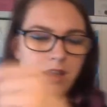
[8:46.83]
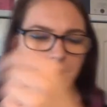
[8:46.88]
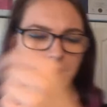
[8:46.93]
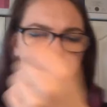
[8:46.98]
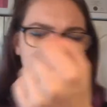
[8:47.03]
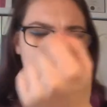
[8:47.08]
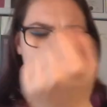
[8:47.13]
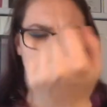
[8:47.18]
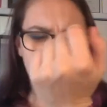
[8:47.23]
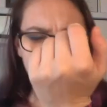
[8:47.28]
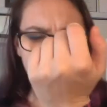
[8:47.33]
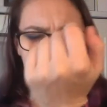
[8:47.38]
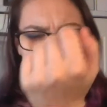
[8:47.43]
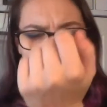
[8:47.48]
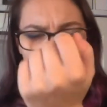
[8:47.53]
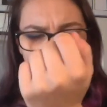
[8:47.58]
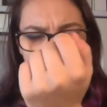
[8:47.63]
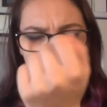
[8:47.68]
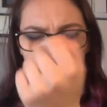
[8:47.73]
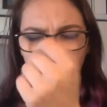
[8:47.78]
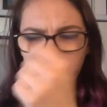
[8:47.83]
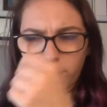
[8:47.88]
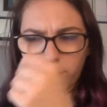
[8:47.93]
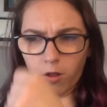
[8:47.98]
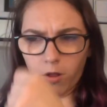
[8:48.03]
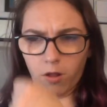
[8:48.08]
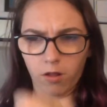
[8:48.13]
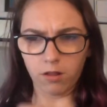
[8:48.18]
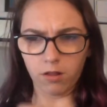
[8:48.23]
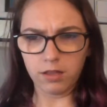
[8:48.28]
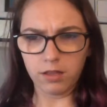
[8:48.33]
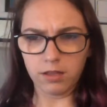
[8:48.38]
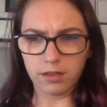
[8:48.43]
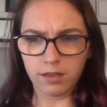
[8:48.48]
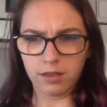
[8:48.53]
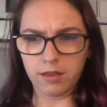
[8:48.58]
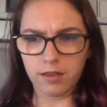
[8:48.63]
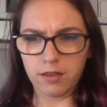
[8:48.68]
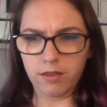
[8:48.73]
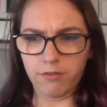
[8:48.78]
It's very comfortable.
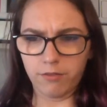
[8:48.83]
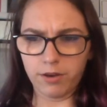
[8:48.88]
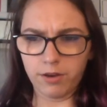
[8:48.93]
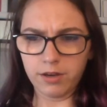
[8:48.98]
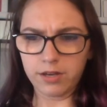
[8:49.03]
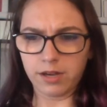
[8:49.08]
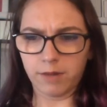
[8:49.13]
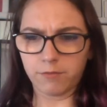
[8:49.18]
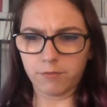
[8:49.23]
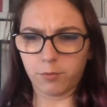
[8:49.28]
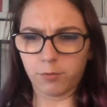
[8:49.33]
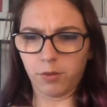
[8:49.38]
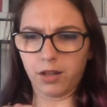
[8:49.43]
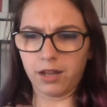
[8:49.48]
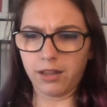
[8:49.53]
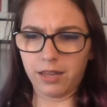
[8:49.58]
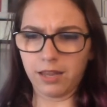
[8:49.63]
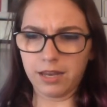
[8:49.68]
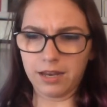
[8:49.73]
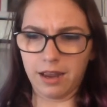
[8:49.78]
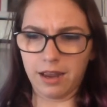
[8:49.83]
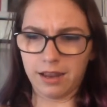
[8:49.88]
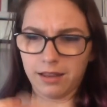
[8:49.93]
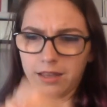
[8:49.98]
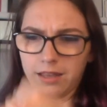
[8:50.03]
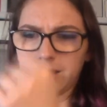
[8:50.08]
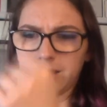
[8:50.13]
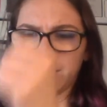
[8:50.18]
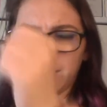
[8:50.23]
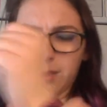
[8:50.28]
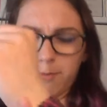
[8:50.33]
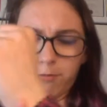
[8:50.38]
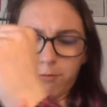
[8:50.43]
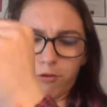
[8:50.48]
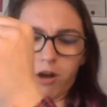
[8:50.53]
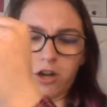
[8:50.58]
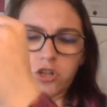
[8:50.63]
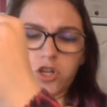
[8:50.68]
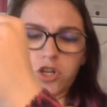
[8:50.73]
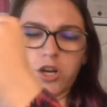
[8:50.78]
Very comfortable. I like the
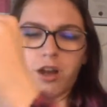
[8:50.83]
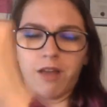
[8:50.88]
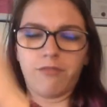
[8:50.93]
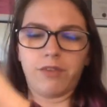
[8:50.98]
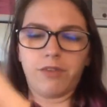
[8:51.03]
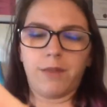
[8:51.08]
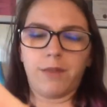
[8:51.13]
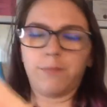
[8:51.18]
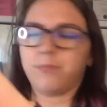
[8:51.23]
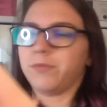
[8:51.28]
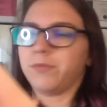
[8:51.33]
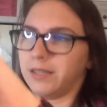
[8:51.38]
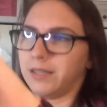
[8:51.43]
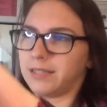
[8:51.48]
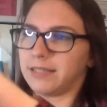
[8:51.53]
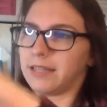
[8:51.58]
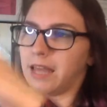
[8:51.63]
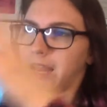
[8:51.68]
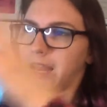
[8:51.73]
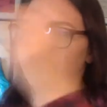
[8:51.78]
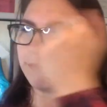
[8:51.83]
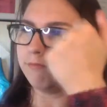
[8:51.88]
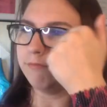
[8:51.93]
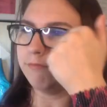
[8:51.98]
compression of it. It's like,